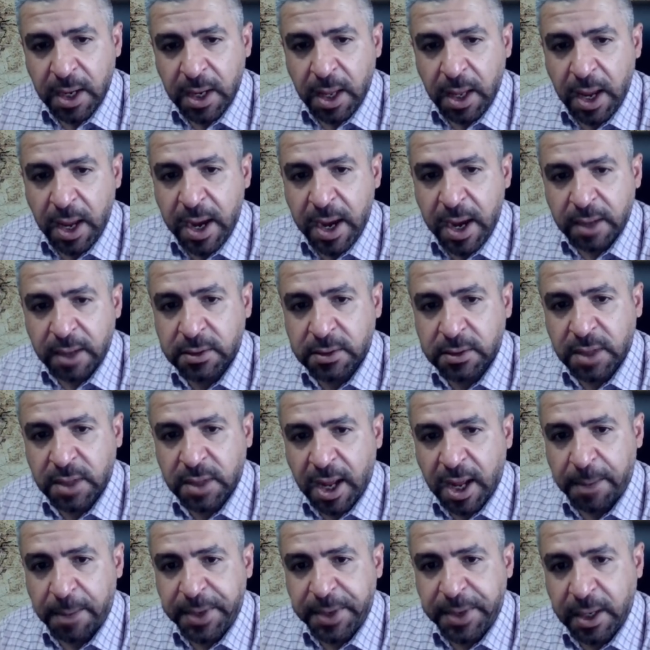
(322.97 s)
air
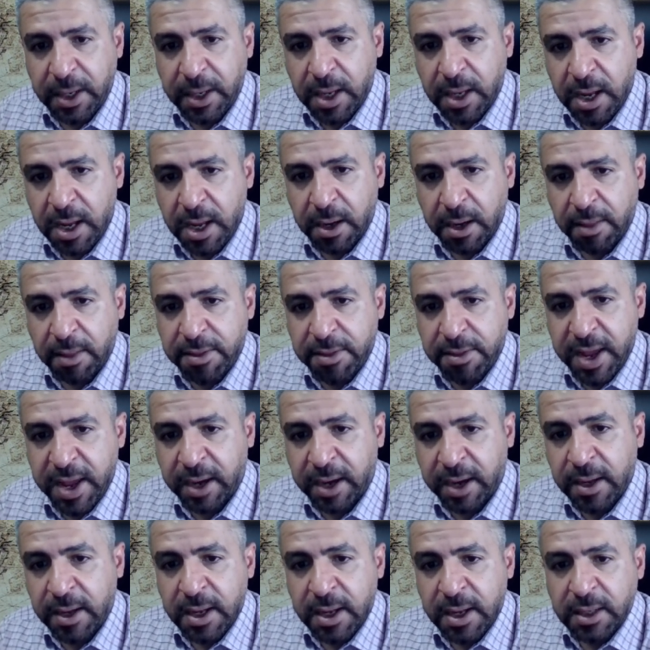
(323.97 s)
trapping here and there.
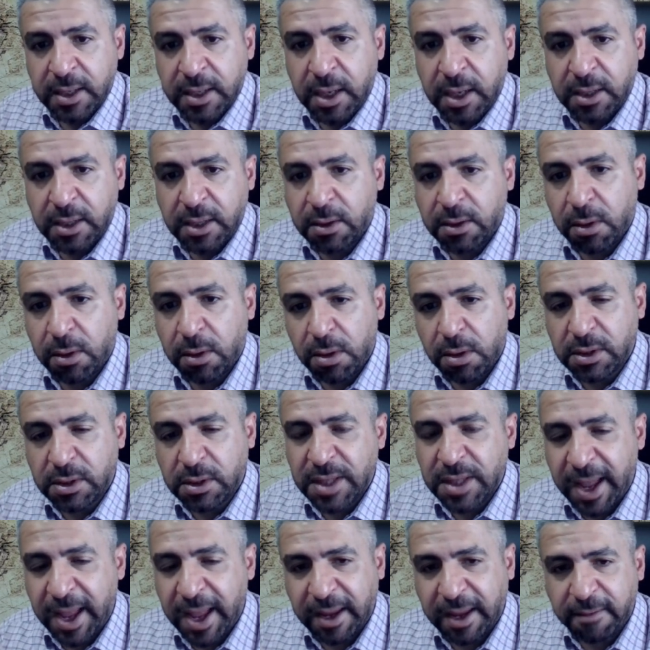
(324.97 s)
It looks
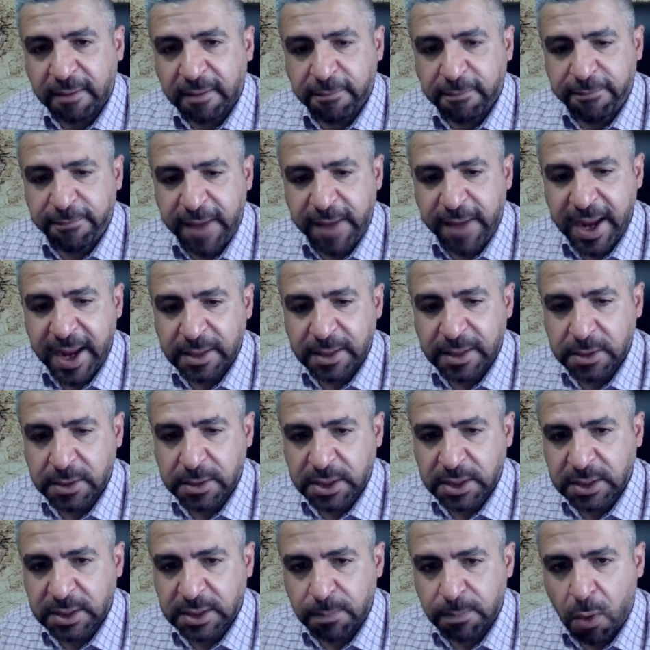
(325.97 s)
like faint,
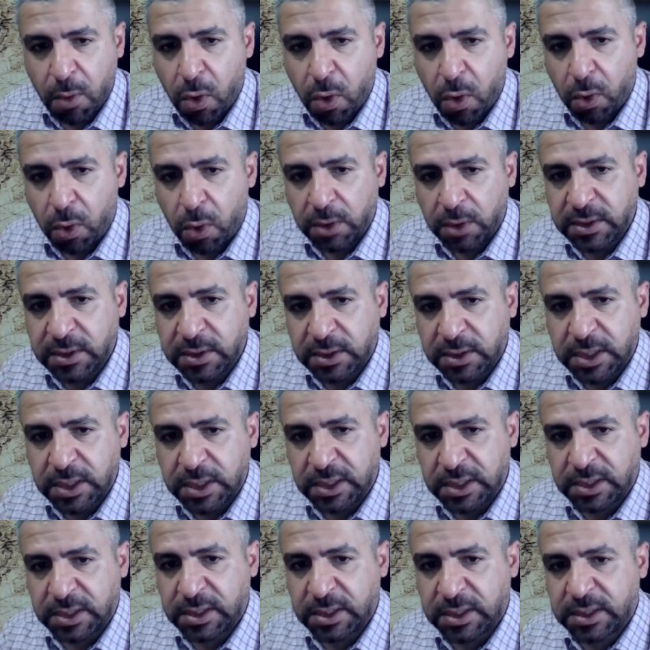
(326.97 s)
small
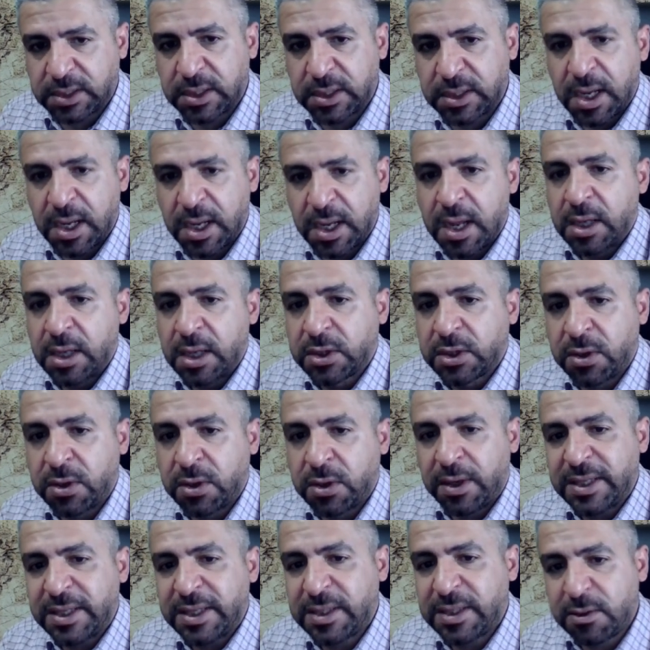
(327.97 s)
cysts. So
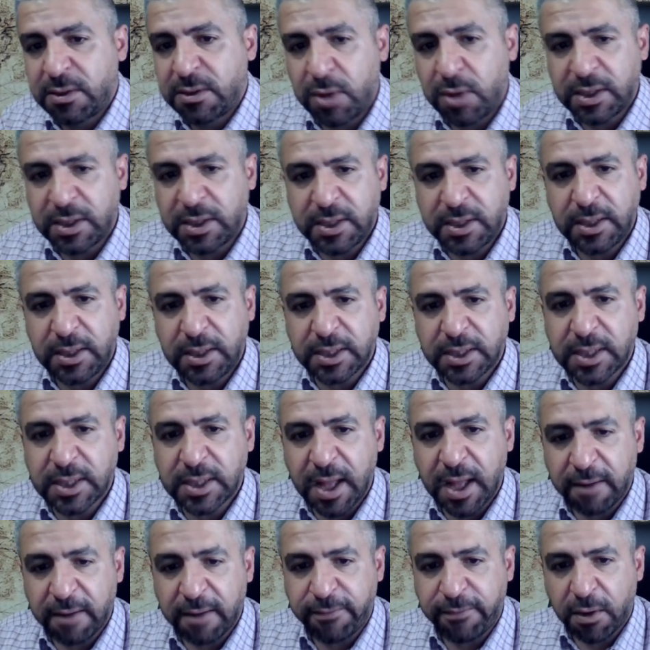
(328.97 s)
let's do a CT
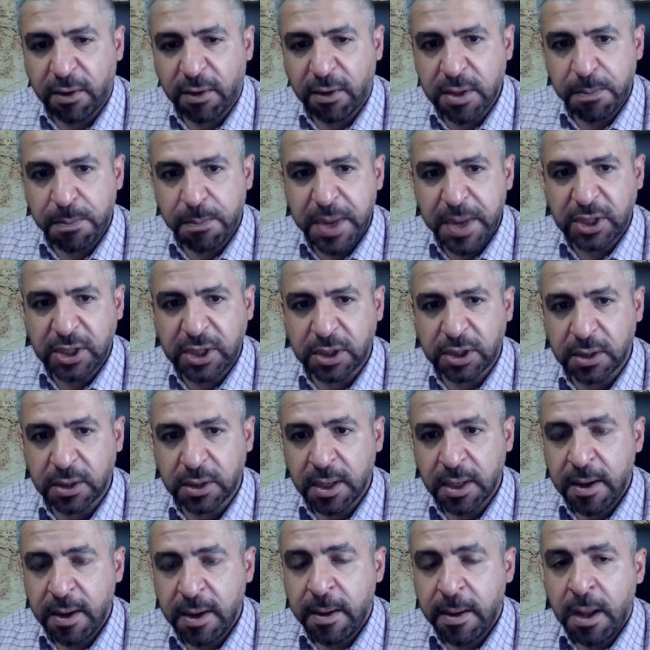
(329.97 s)
scan for the patient.
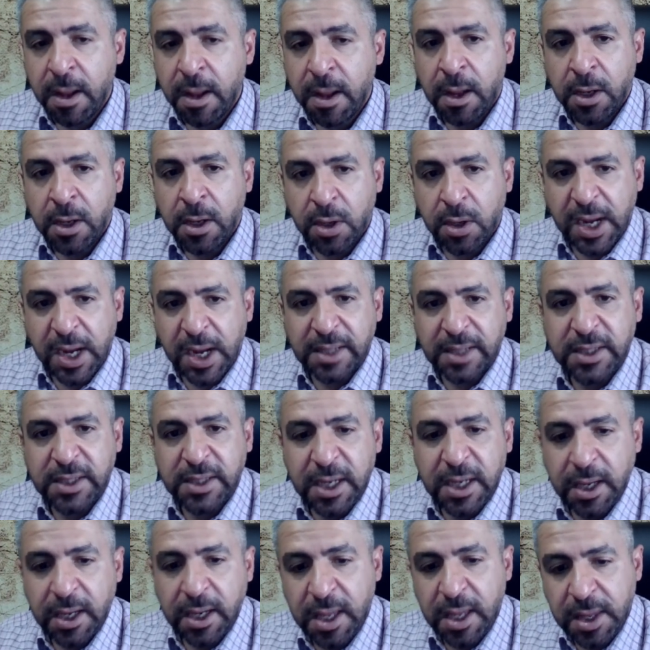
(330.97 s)
You can
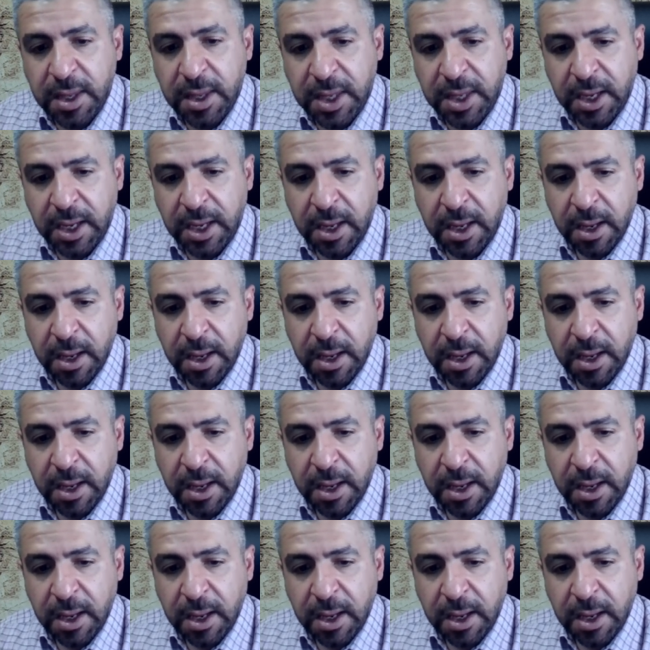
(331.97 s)
see in the